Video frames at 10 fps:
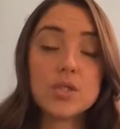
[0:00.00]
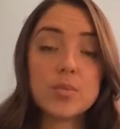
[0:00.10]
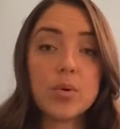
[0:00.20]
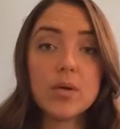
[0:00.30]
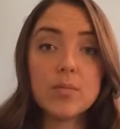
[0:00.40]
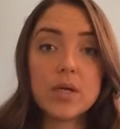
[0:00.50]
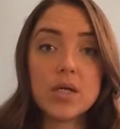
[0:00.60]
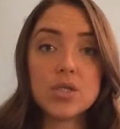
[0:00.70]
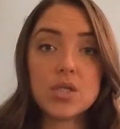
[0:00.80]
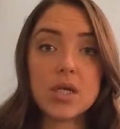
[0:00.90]
Supported
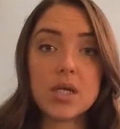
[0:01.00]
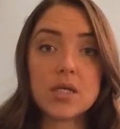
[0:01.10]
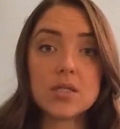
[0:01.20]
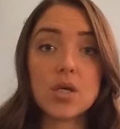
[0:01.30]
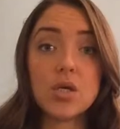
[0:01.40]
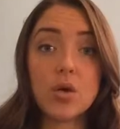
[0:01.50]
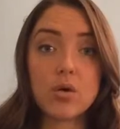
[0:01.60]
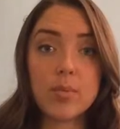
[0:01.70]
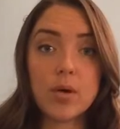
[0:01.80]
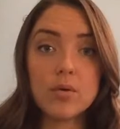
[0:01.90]
bridge is a
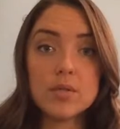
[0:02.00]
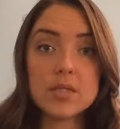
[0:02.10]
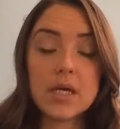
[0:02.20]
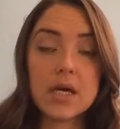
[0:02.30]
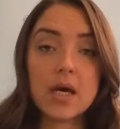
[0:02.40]
yoga pose.